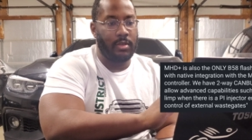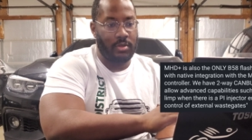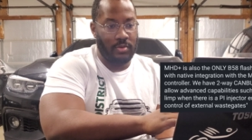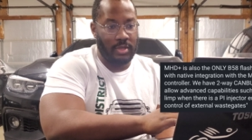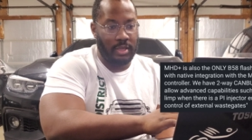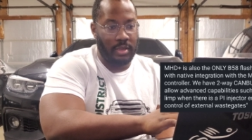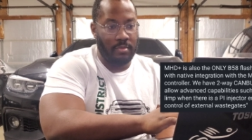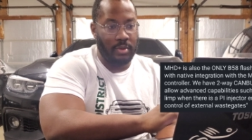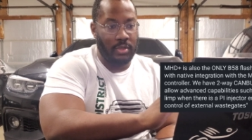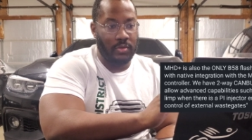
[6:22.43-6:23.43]
to the
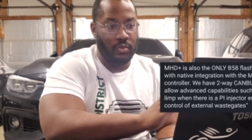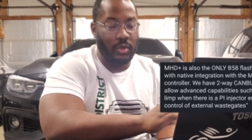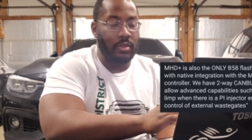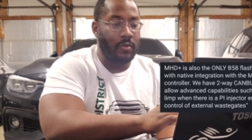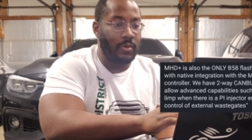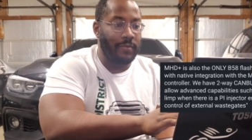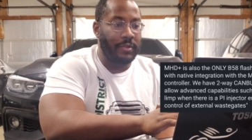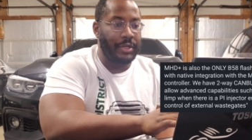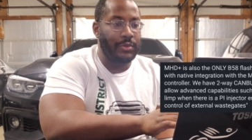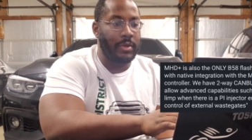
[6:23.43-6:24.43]
CAN bus with the
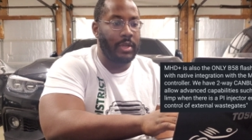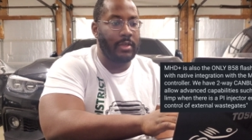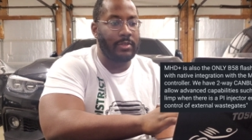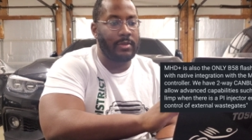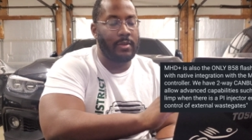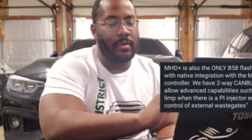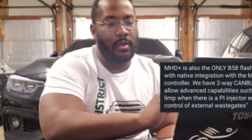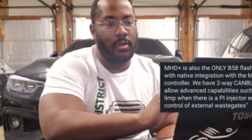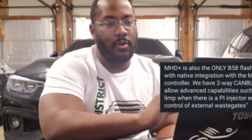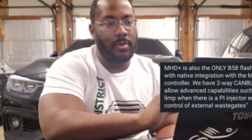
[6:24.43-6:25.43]
reflex readings
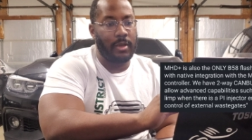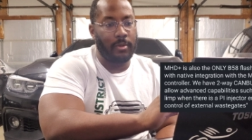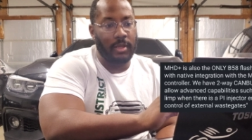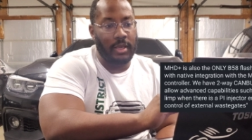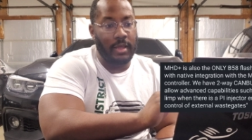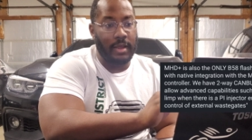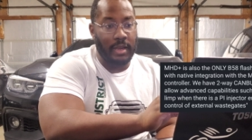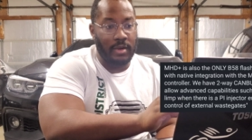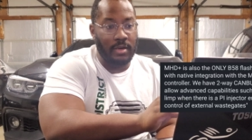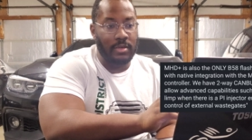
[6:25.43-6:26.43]
You'll be able to get
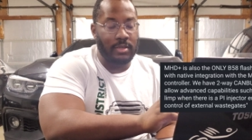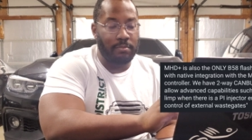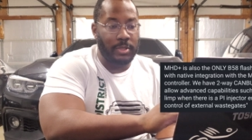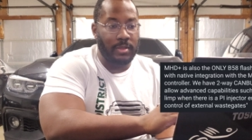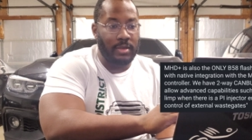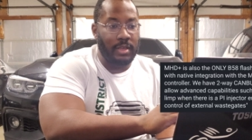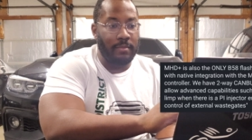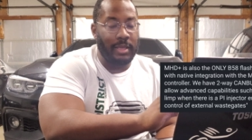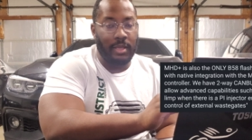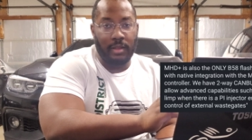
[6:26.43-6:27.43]
errors and put the
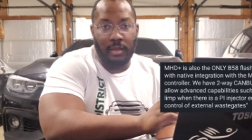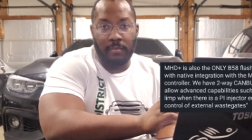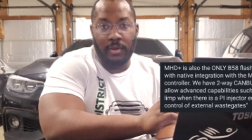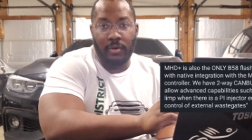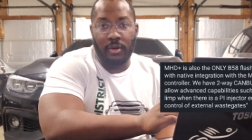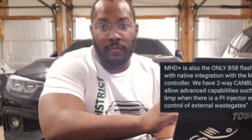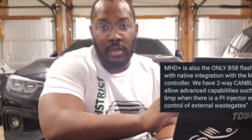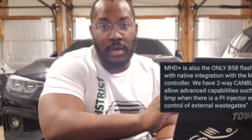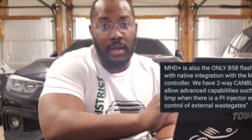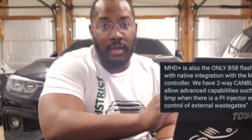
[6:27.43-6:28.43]
DME in limp mode if
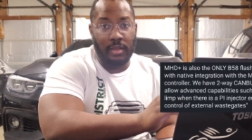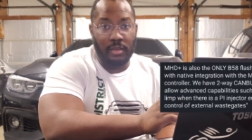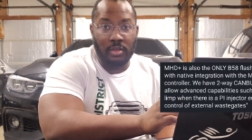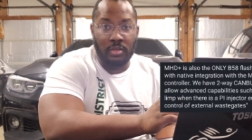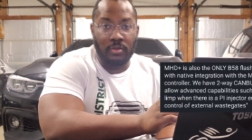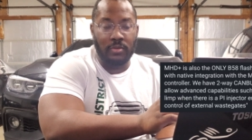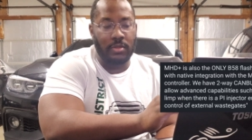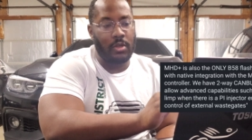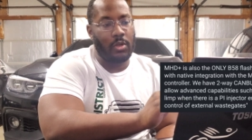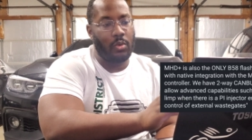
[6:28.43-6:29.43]
there are any issues
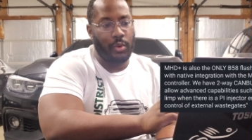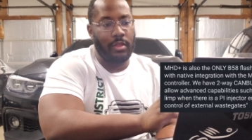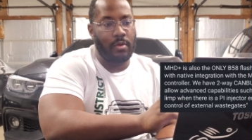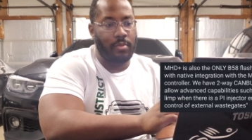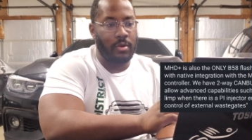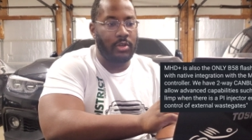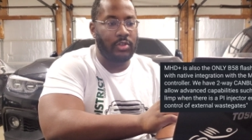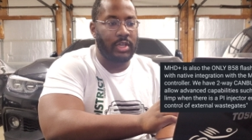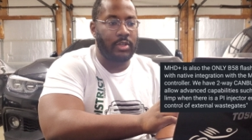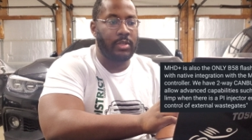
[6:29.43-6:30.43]
with your port
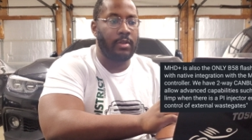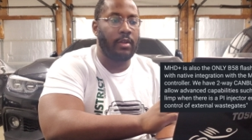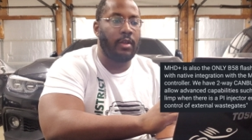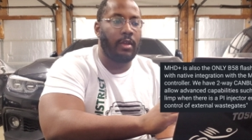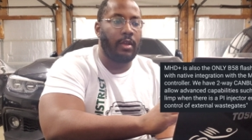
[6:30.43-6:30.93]
injection.